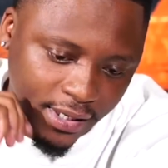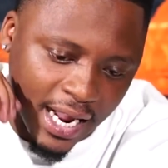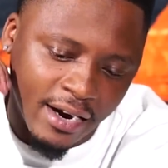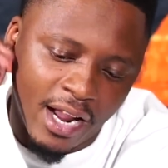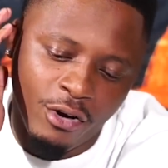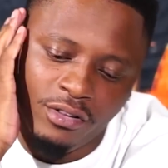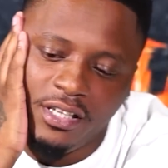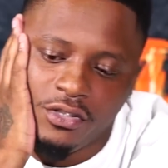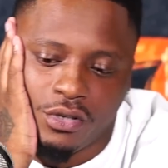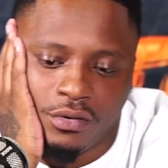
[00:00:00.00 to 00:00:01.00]
I don't
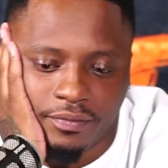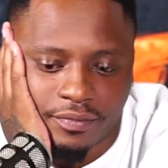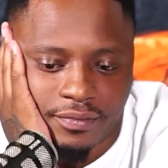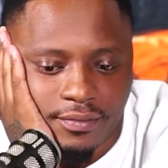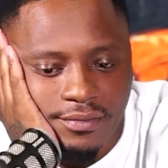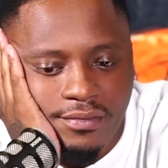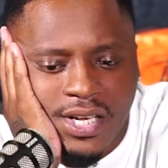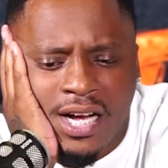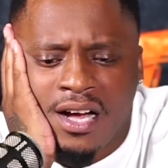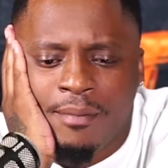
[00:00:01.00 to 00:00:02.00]
think so.
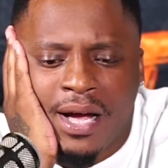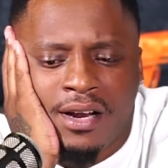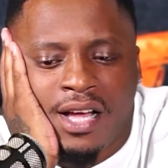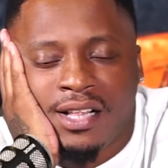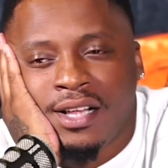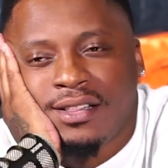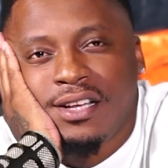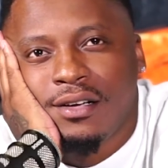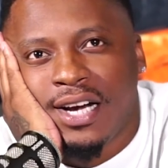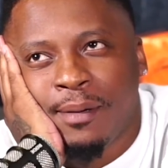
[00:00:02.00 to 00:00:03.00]
I
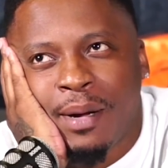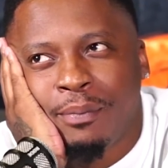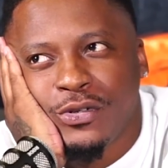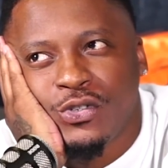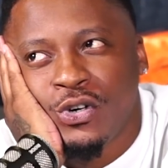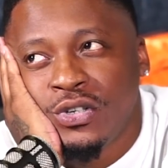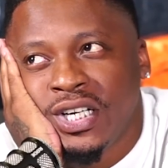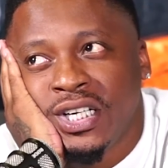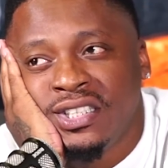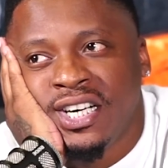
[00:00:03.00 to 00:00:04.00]
think like my persona
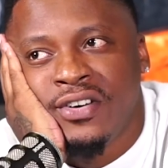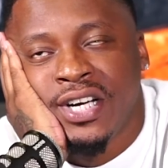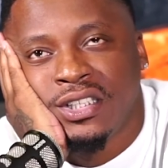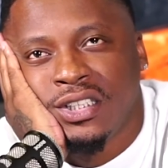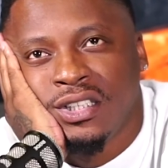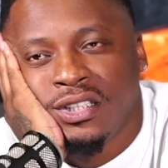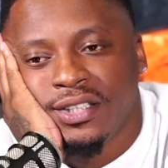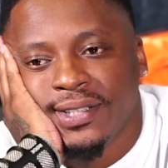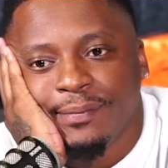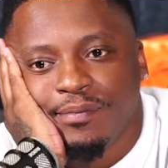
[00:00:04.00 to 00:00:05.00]
in directing
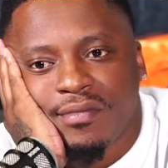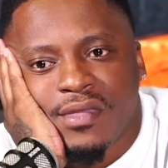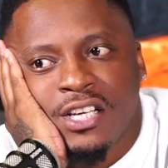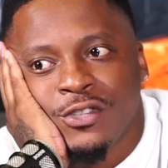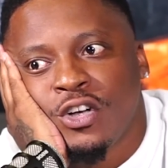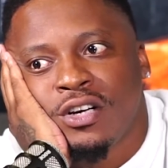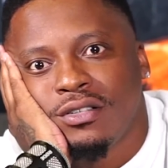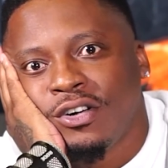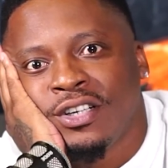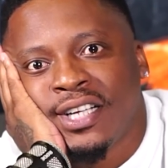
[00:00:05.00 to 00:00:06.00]
is
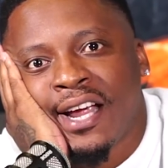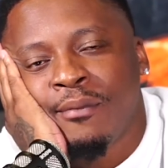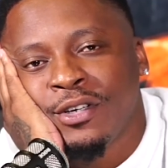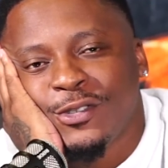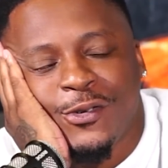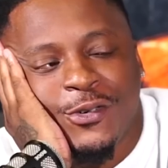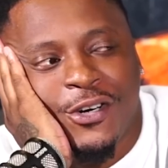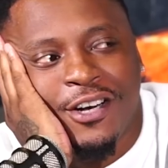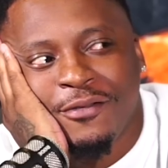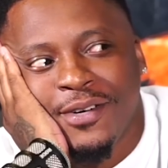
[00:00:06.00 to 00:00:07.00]
not on camera, so you
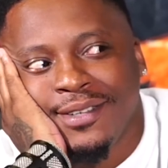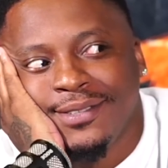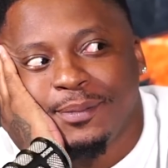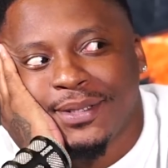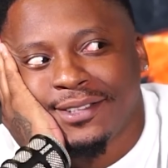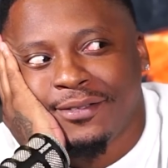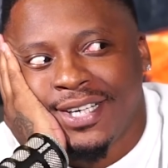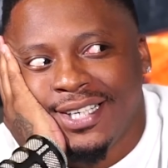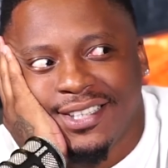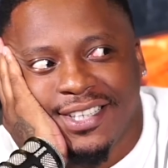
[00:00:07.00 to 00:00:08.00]
can't really
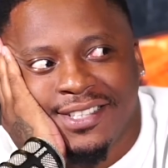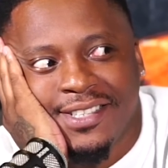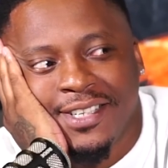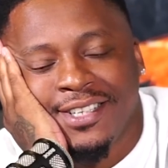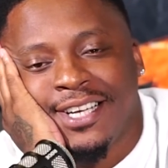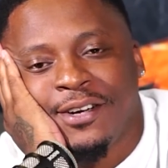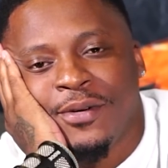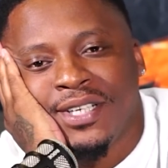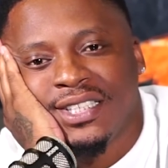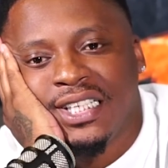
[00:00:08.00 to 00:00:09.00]
specify and say like
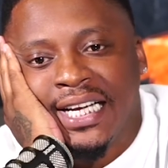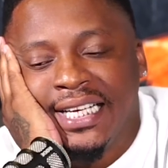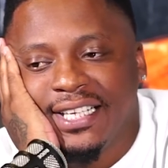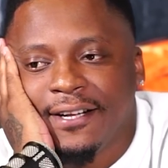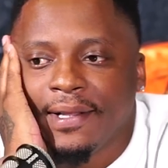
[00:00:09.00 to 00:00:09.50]
what it's like.